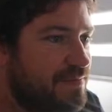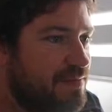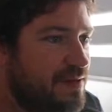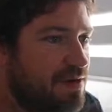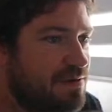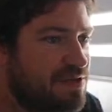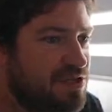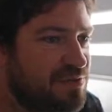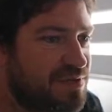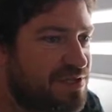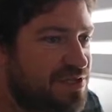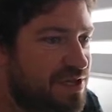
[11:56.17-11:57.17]
No one should
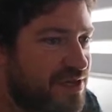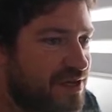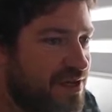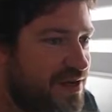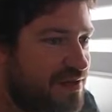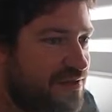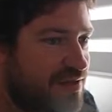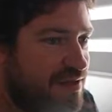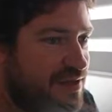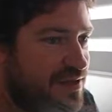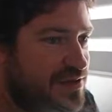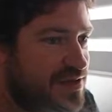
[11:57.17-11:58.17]
be checking it out that
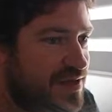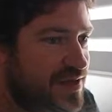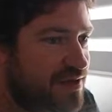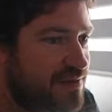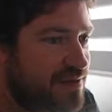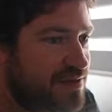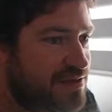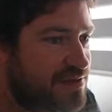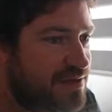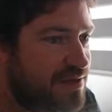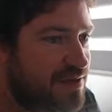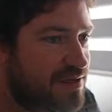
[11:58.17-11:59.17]
closely anyway, that's
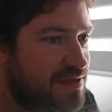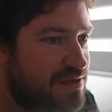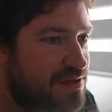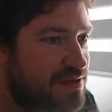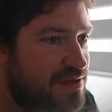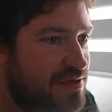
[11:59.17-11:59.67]
ridiculous.